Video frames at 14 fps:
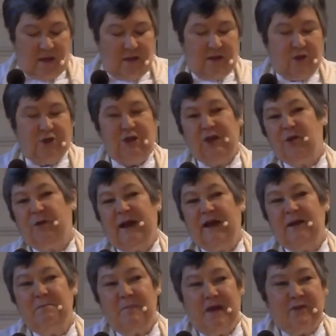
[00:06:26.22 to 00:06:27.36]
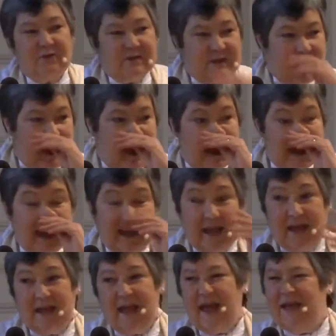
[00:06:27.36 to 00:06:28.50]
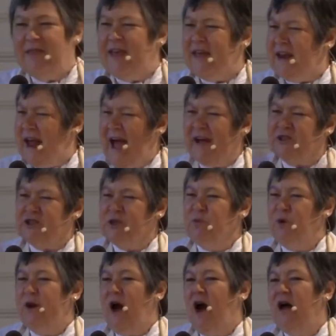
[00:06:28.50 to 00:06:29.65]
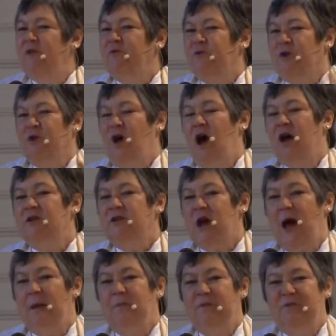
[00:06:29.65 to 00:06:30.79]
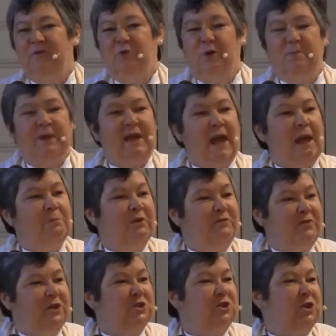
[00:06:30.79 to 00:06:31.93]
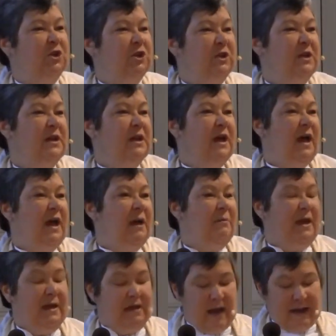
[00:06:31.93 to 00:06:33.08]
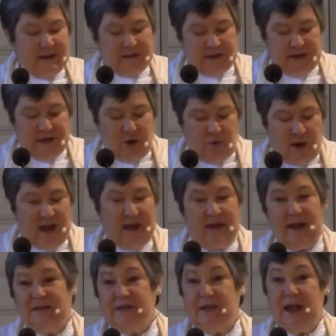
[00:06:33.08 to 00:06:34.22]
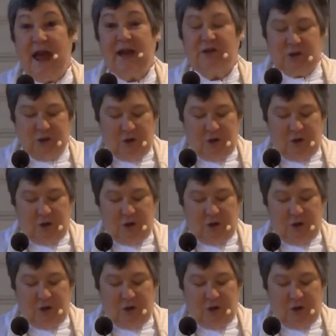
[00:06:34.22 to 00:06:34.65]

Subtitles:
She created Mother's Day, and it actually went on for a long time before it became official in 1908 as a national